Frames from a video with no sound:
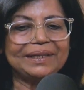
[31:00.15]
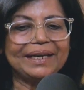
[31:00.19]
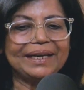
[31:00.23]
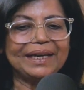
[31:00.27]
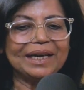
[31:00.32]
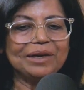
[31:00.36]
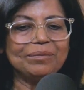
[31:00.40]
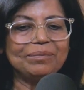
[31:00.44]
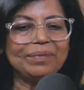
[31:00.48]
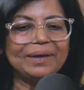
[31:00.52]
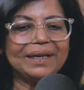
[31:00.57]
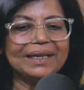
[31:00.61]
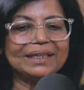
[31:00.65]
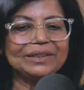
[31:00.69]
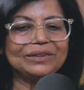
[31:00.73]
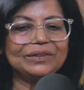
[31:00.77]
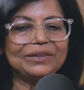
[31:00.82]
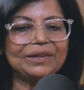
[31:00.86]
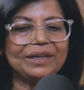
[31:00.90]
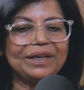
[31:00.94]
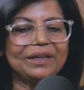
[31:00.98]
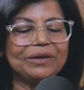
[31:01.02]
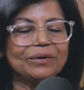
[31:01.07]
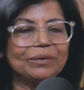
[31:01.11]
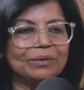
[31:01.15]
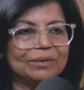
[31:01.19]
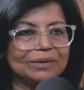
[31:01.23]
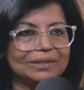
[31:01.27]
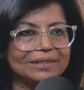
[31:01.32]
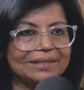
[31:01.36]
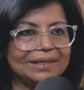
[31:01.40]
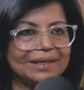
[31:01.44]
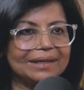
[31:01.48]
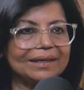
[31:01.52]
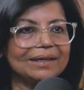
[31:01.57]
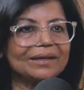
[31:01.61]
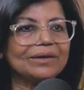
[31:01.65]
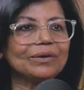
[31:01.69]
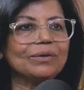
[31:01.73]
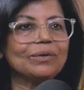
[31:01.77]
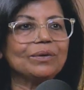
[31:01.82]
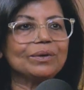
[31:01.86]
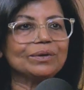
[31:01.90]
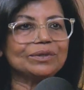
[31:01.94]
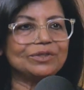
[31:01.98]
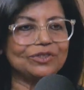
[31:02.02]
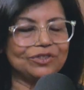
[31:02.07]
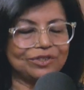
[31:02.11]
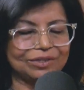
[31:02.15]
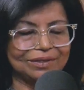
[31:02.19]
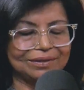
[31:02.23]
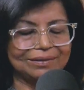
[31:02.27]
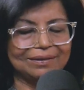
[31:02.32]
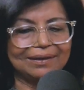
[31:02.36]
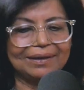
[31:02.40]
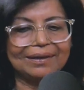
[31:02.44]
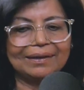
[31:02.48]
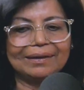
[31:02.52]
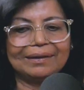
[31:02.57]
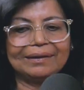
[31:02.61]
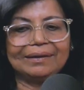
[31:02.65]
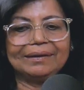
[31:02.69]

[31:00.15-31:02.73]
They can play 3 roles, and a coach,